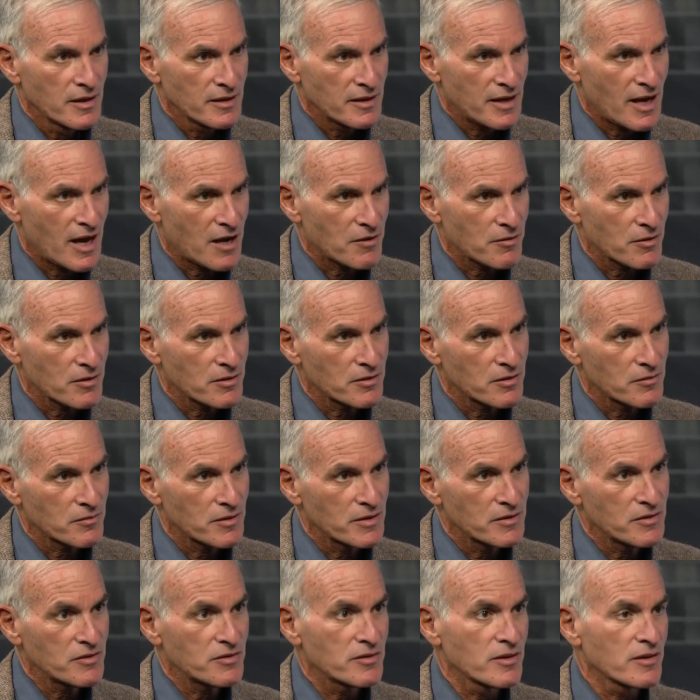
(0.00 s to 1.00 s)

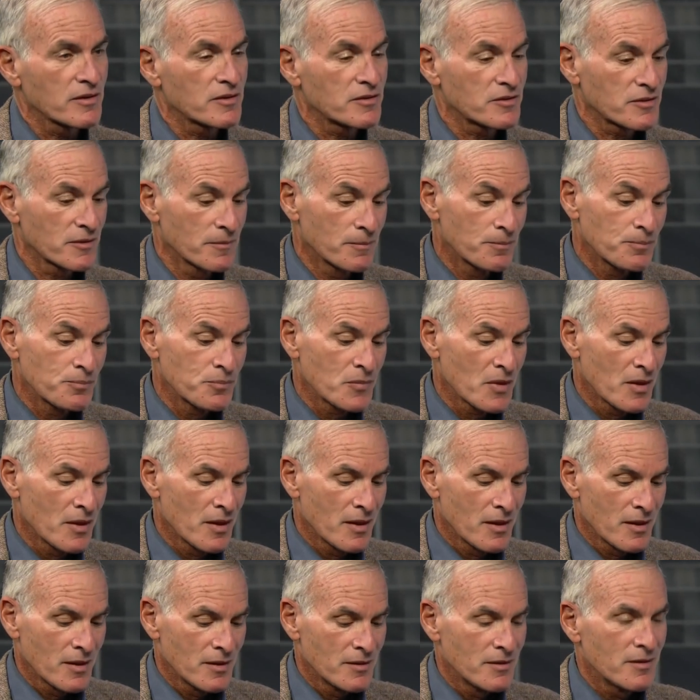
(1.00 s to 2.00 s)
characteristics.
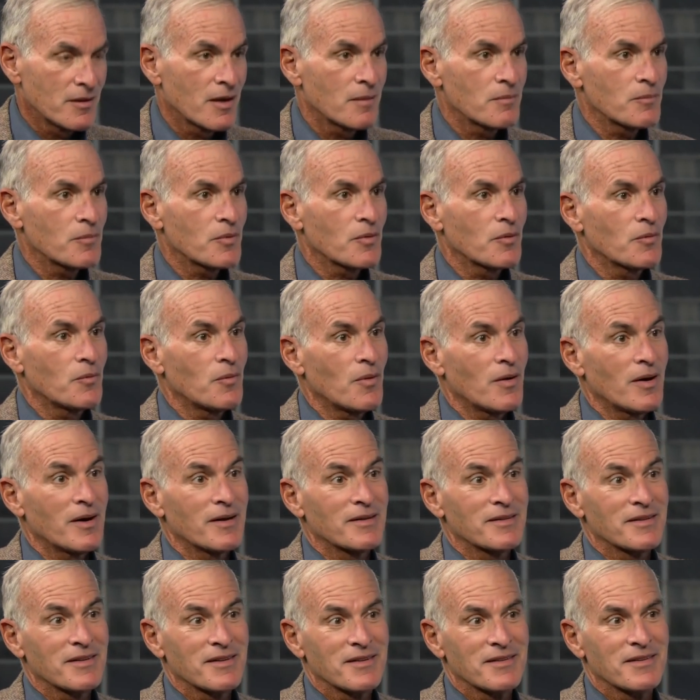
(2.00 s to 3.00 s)
Number
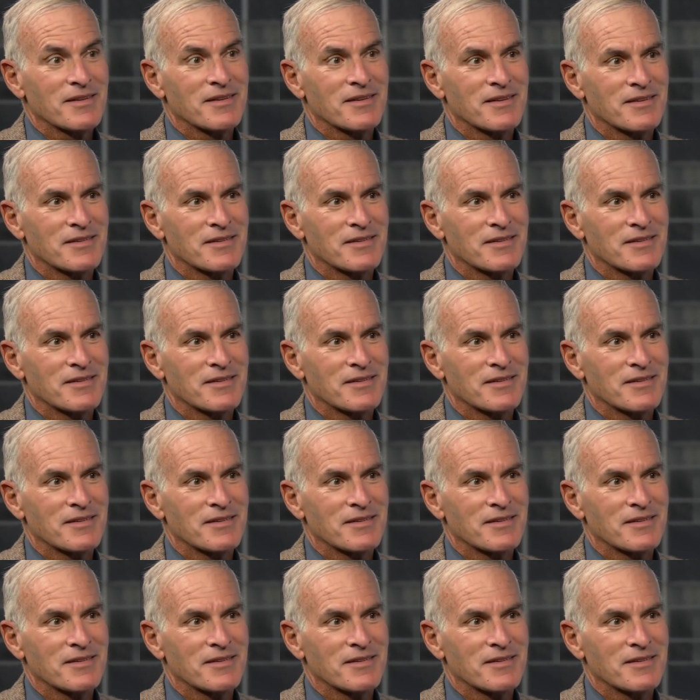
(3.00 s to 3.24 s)
one,